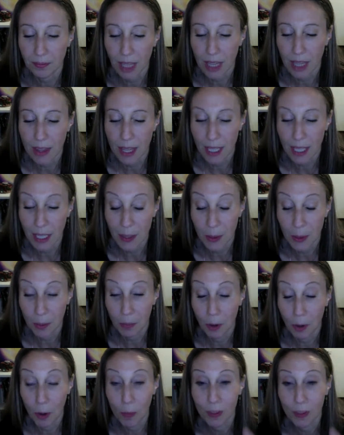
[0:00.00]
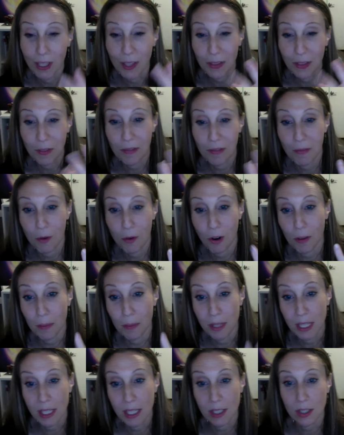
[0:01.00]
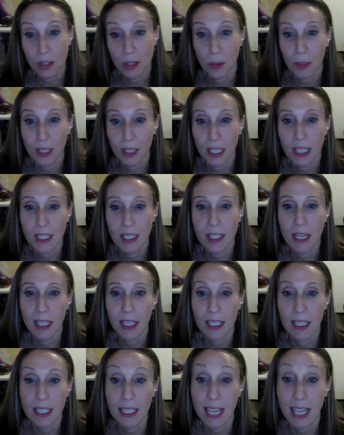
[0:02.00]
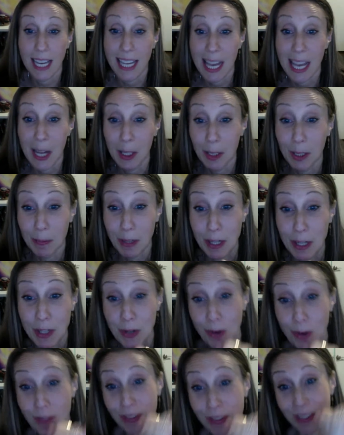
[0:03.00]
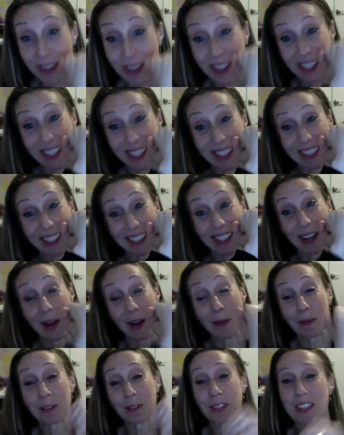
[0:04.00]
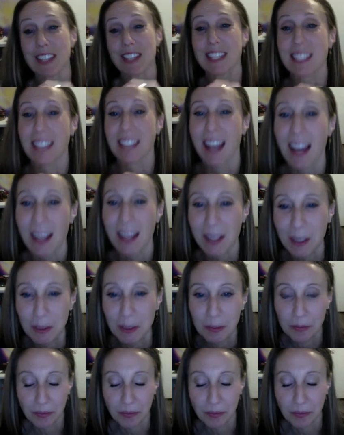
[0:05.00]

And then at the moment, at the four minutes and 28 seconds, I held my shofar up to the sky